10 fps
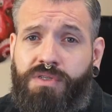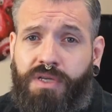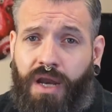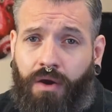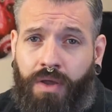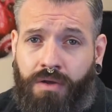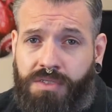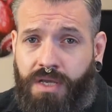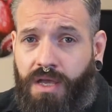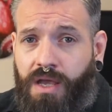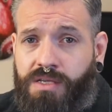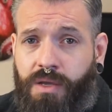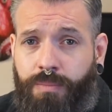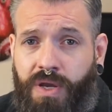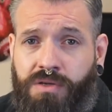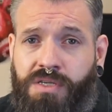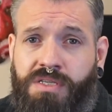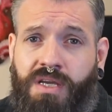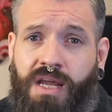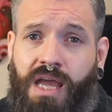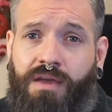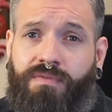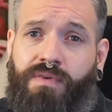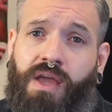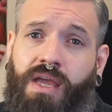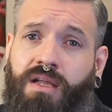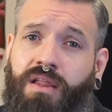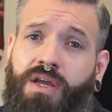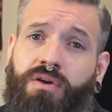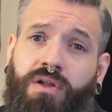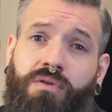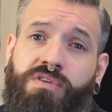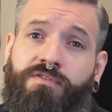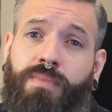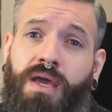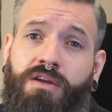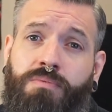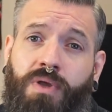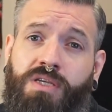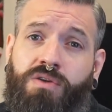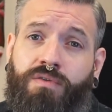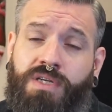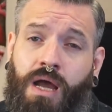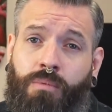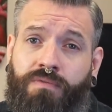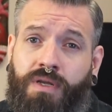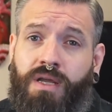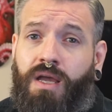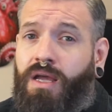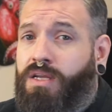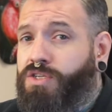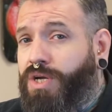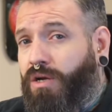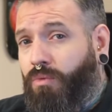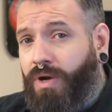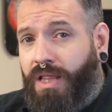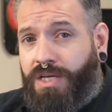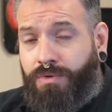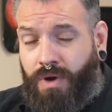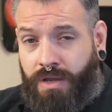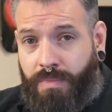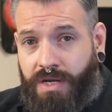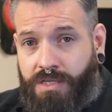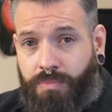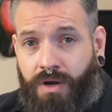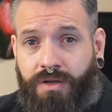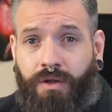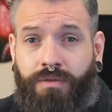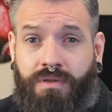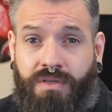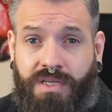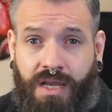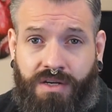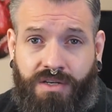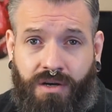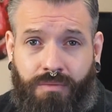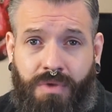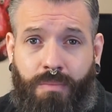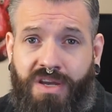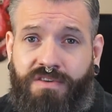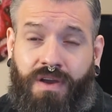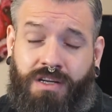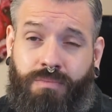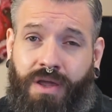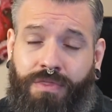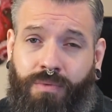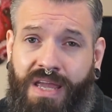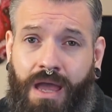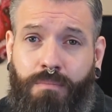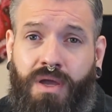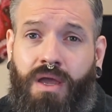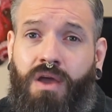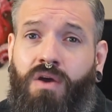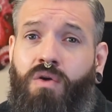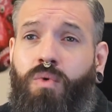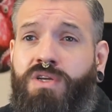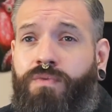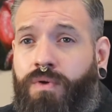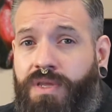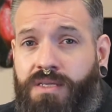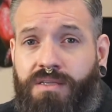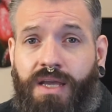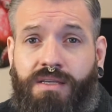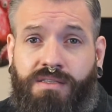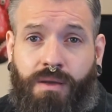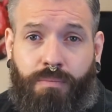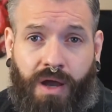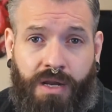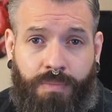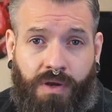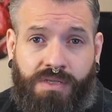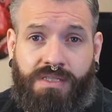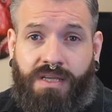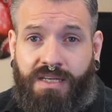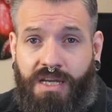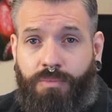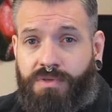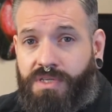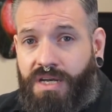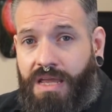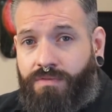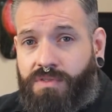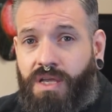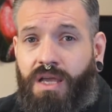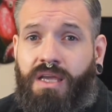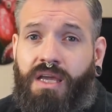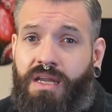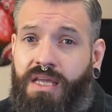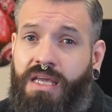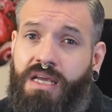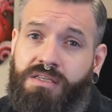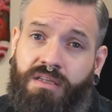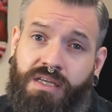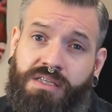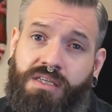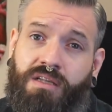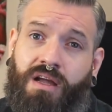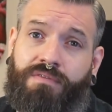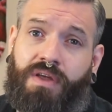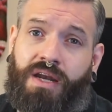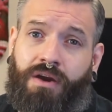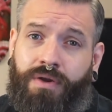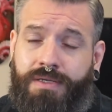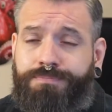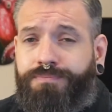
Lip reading: scenarios, some piercings can have a clear occlusive bandage placed over top of it. Generally, what I like to recommend is a product called Tegaderm, manufactured by 3M, which for things like some body piercings like nipples and navels can easily seal off that area